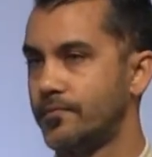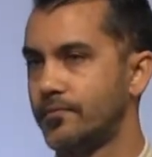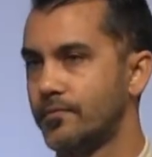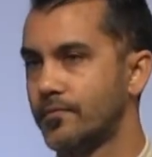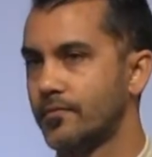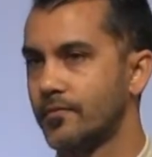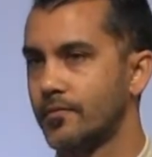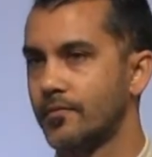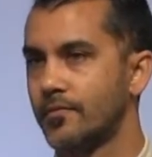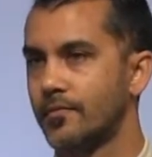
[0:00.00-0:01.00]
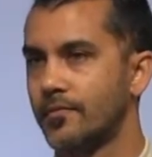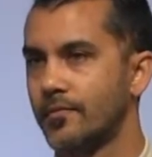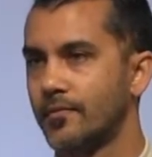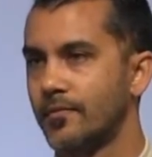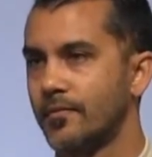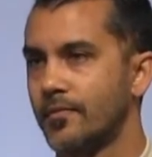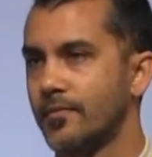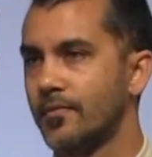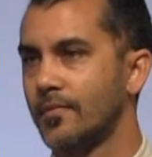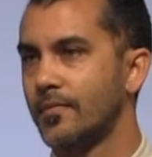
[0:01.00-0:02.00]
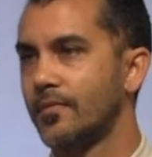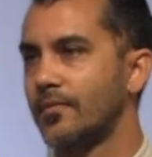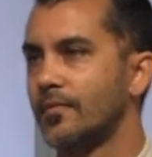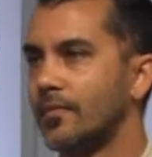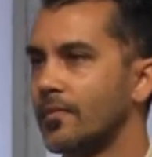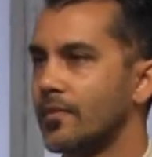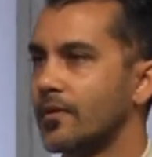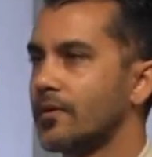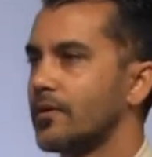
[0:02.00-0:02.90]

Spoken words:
No one is speaking in this clip.